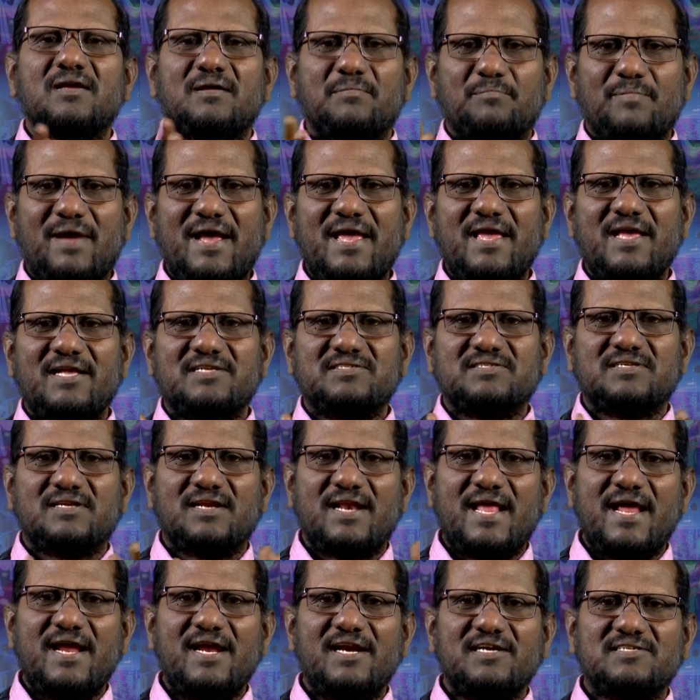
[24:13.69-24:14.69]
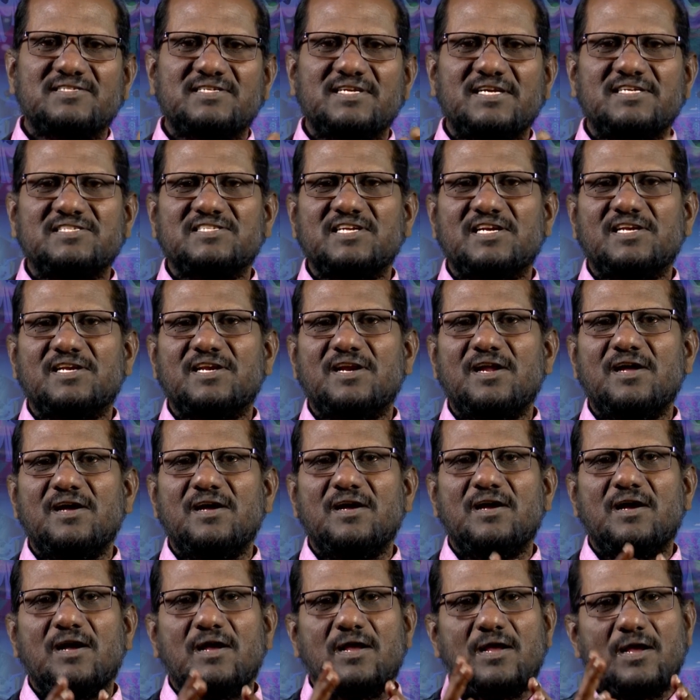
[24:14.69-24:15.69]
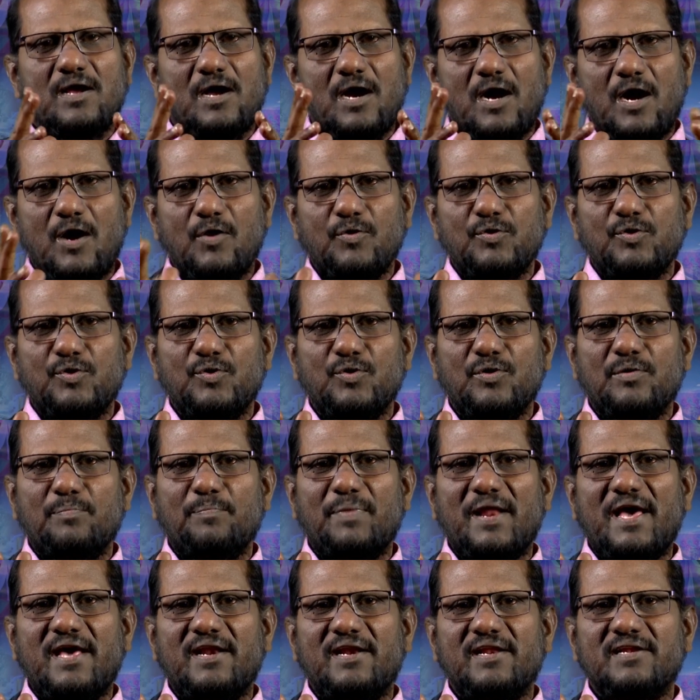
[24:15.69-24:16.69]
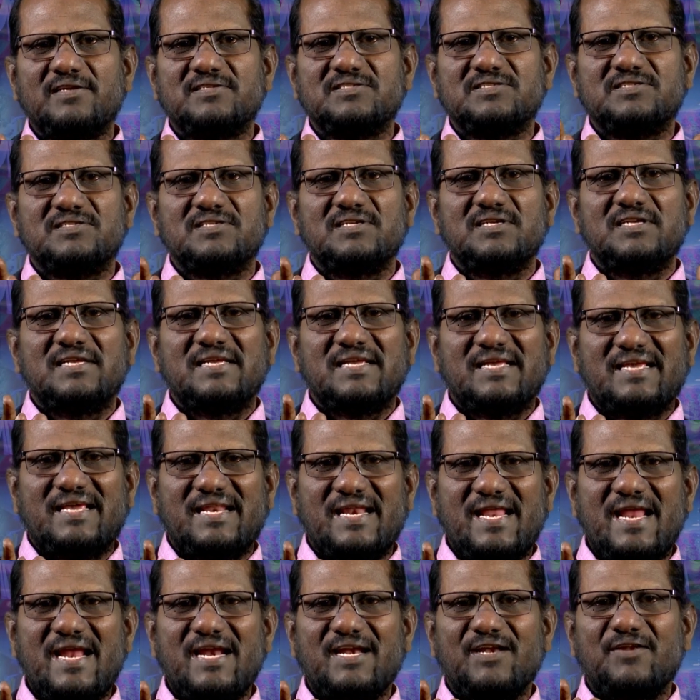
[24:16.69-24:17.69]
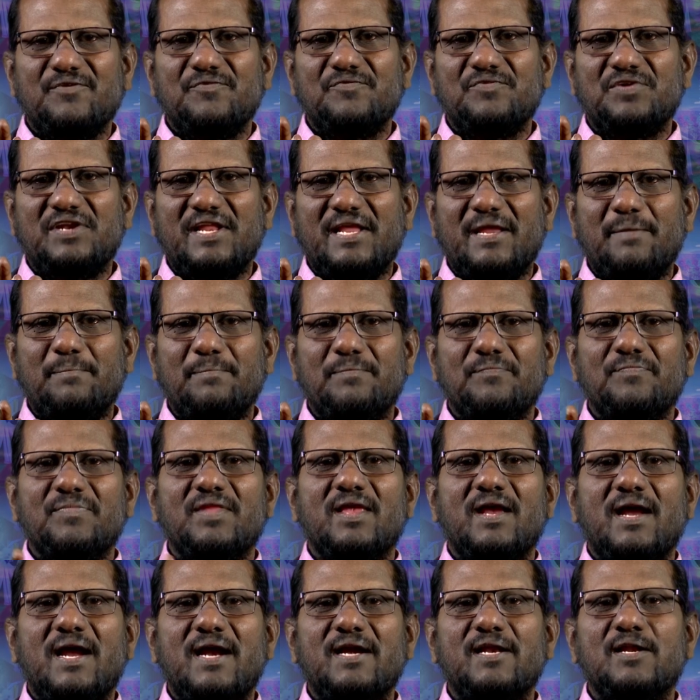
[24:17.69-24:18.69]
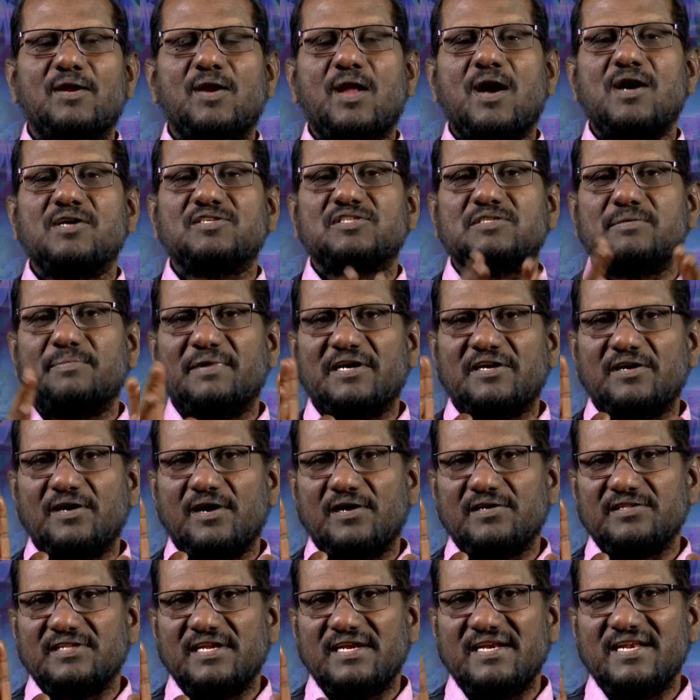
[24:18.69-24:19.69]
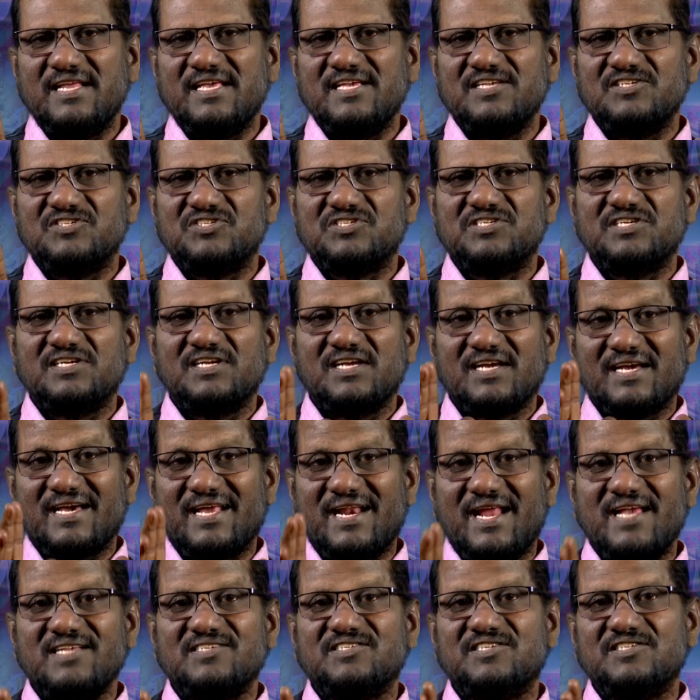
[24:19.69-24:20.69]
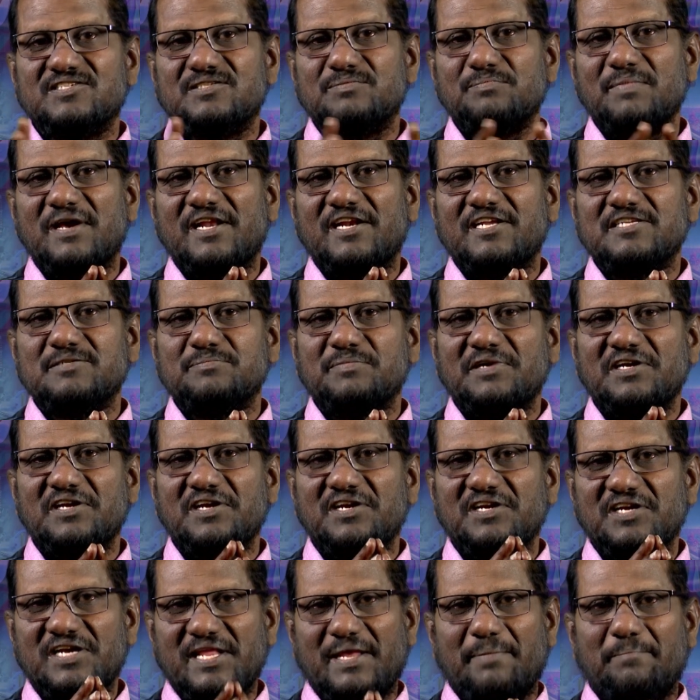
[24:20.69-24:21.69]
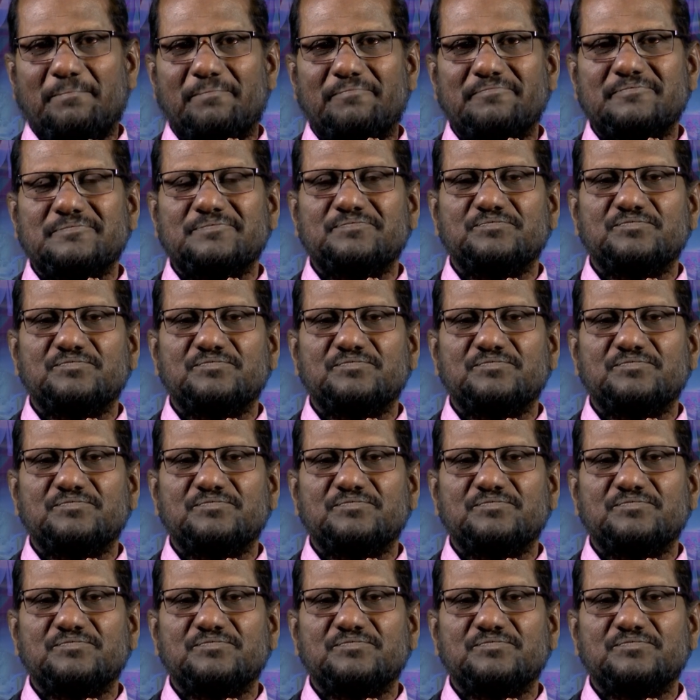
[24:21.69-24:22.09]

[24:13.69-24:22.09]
mics, lights etc., outdoor planners, creative team and last but not the least crisis management team.